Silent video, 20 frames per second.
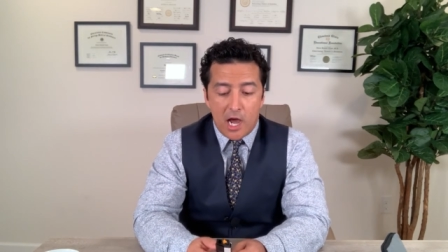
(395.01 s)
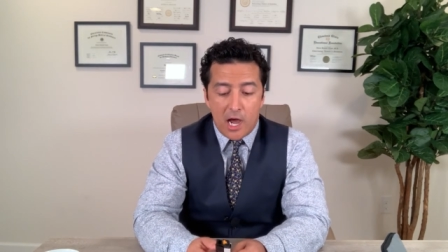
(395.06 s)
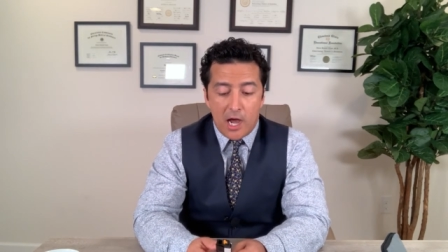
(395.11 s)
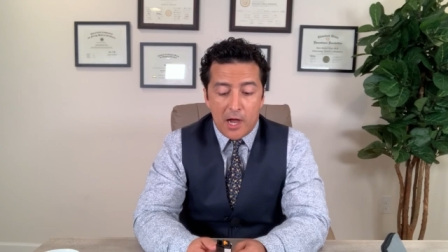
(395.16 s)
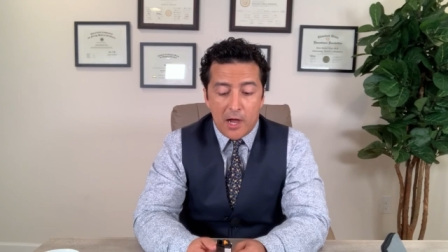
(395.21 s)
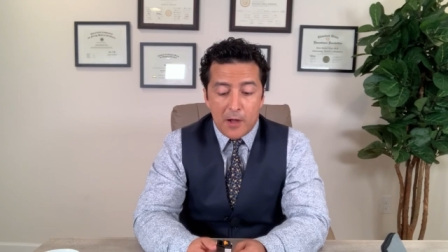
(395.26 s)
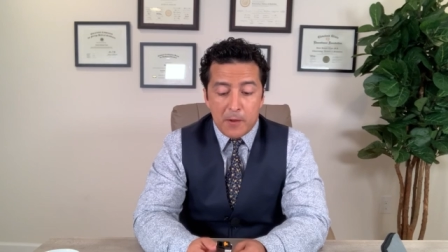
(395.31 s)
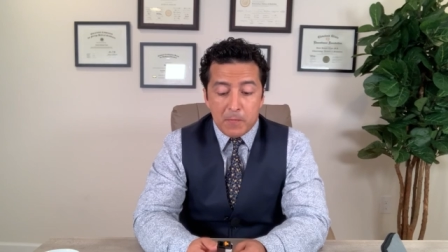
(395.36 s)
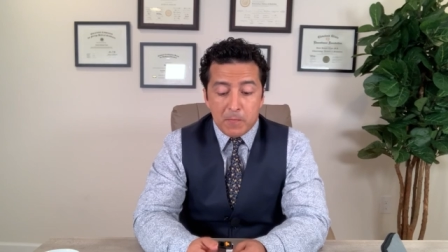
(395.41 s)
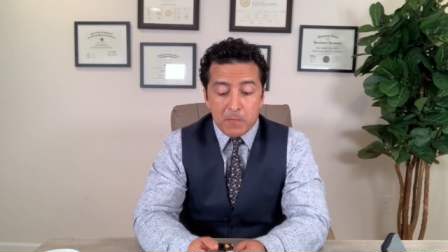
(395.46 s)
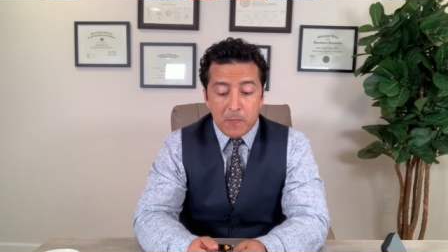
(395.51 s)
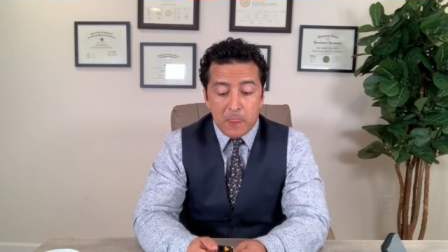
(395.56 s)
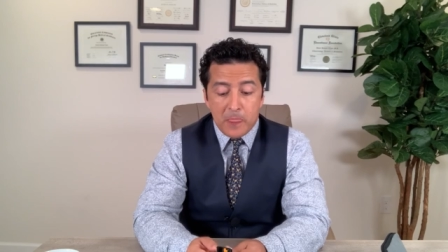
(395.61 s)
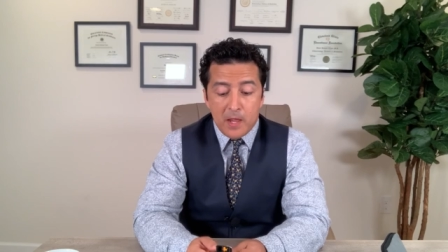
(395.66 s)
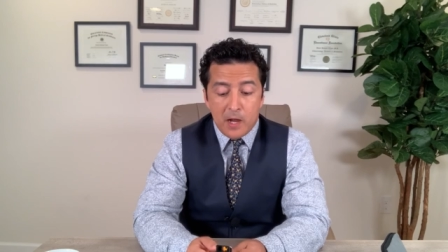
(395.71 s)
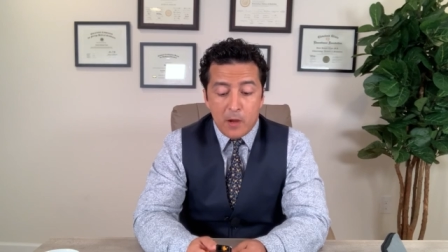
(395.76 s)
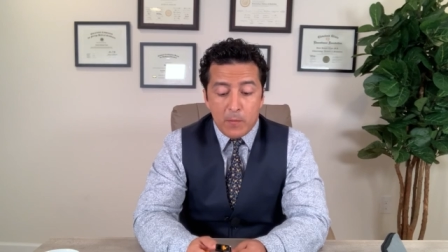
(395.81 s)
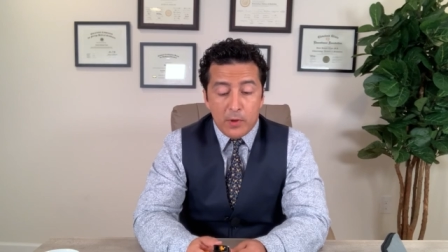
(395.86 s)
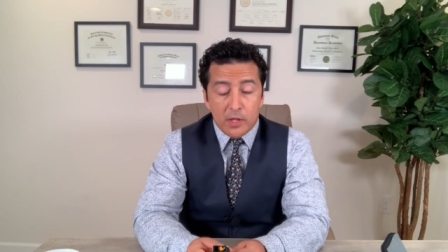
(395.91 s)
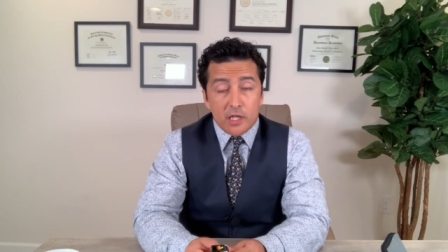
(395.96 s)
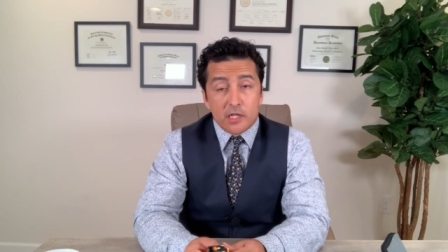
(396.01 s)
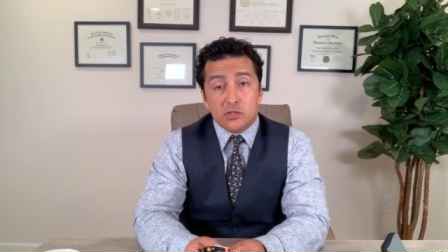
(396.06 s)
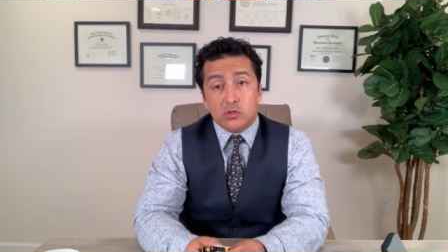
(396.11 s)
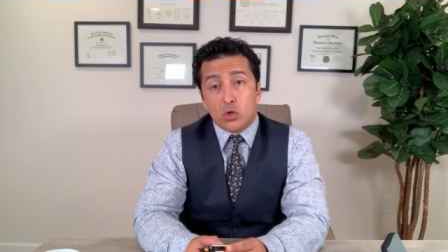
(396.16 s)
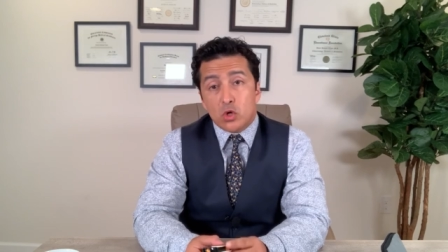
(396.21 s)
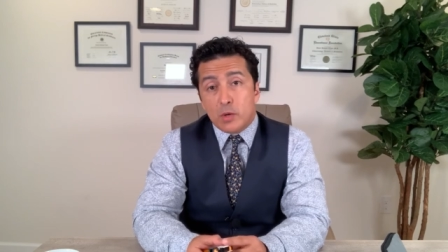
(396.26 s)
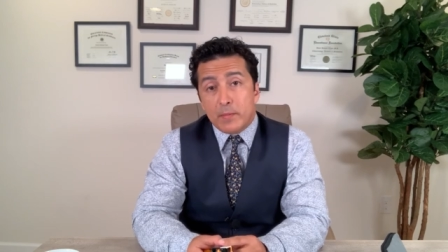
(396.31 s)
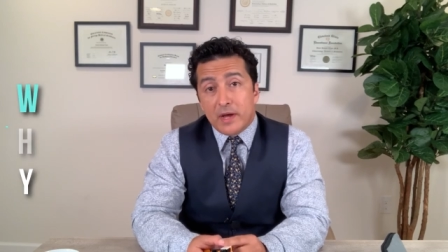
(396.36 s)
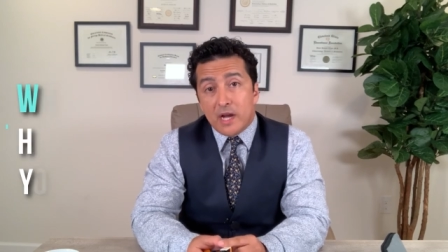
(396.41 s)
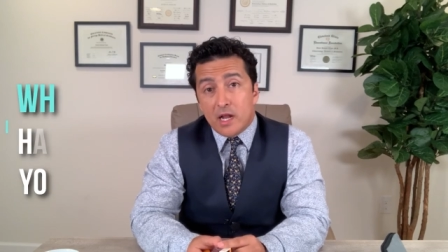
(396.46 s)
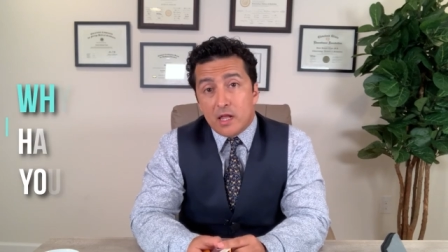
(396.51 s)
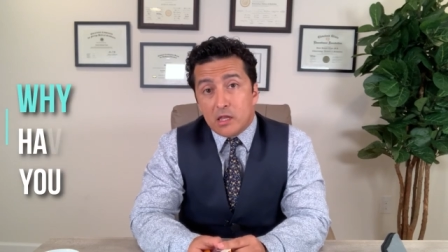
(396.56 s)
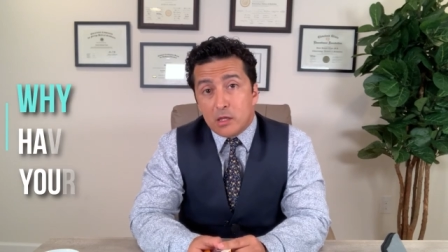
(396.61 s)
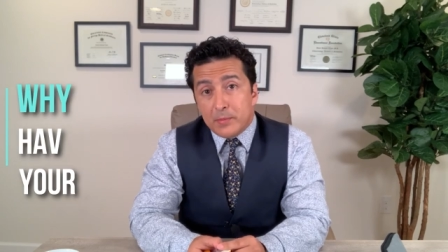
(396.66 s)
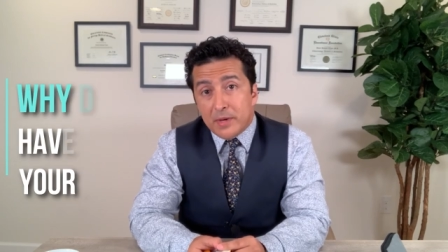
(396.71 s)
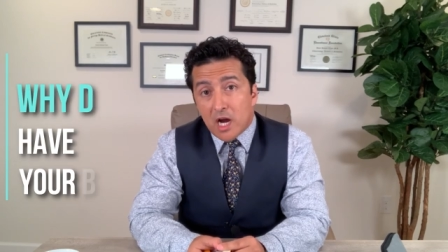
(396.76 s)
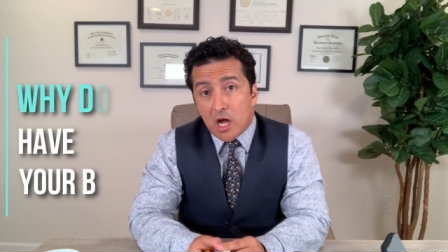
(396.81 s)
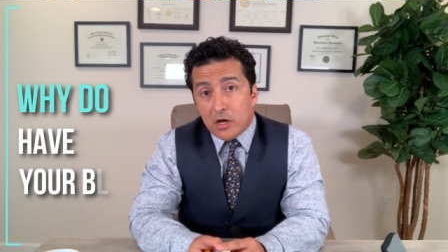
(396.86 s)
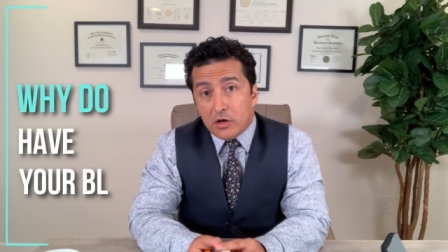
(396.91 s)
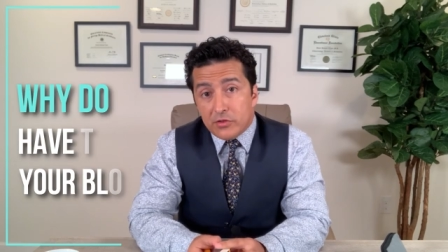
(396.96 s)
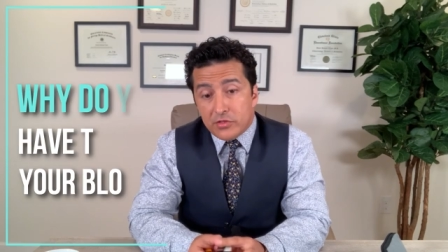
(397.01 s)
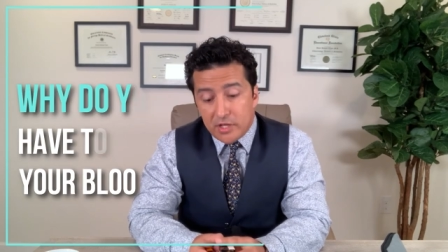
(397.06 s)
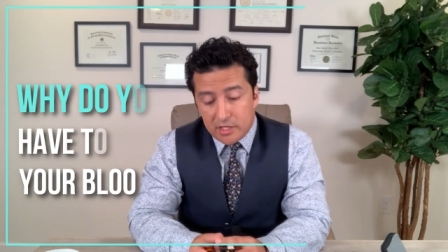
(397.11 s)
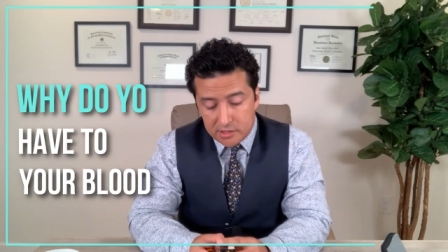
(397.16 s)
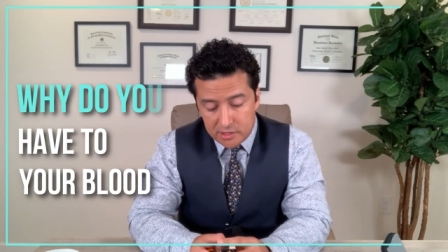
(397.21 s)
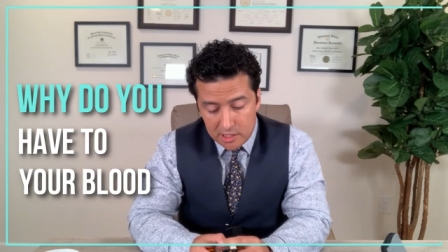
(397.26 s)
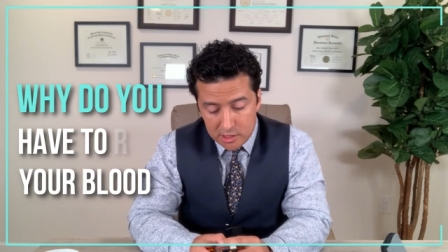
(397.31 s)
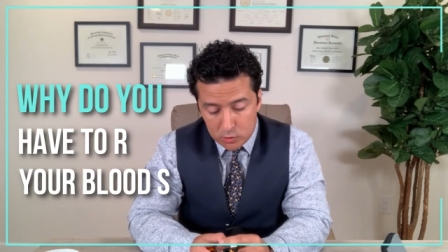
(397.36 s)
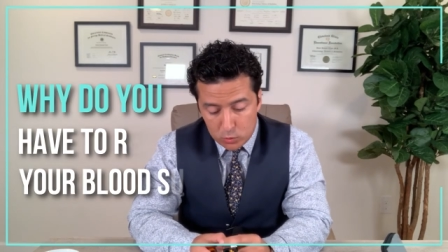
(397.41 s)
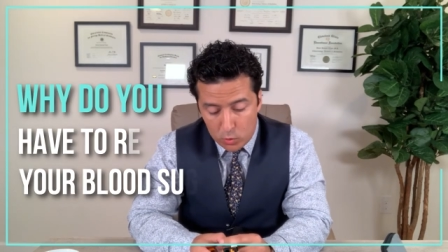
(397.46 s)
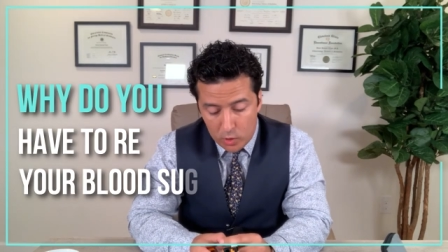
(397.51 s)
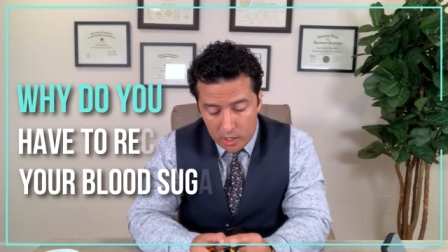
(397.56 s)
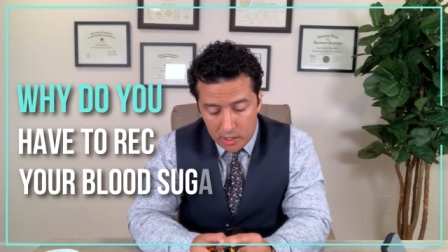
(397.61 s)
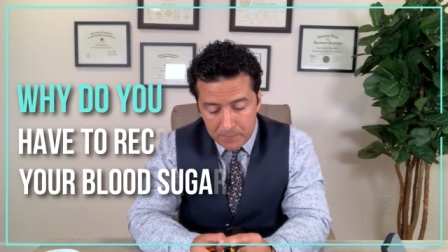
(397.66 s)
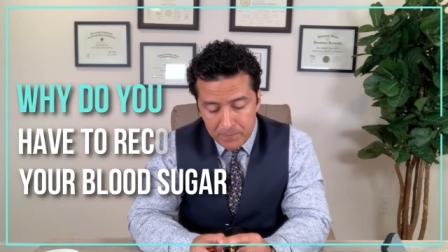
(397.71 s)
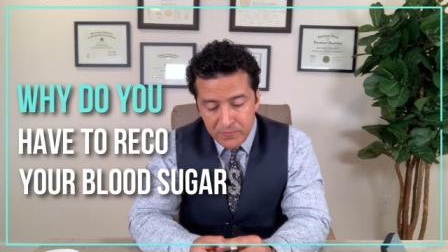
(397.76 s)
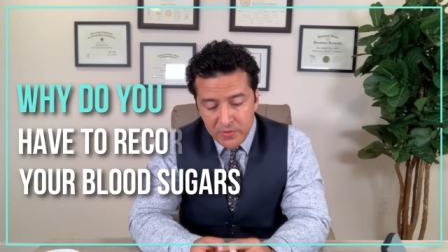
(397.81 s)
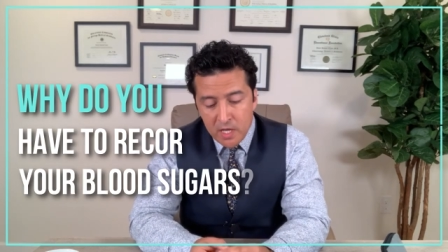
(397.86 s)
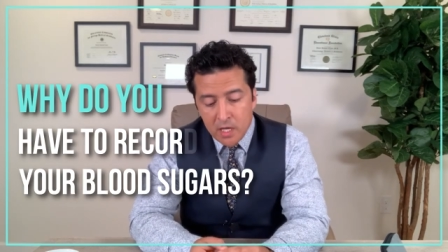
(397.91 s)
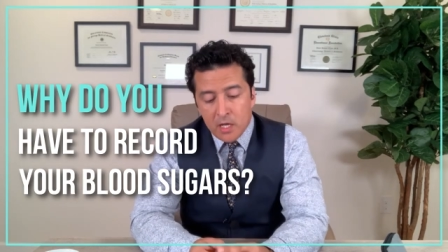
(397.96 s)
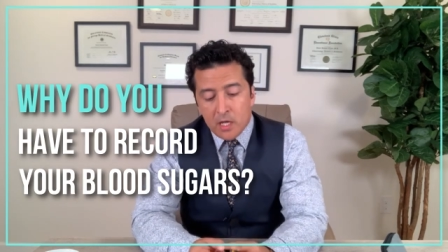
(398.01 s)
Um, but let's talk about a little bit other things as well.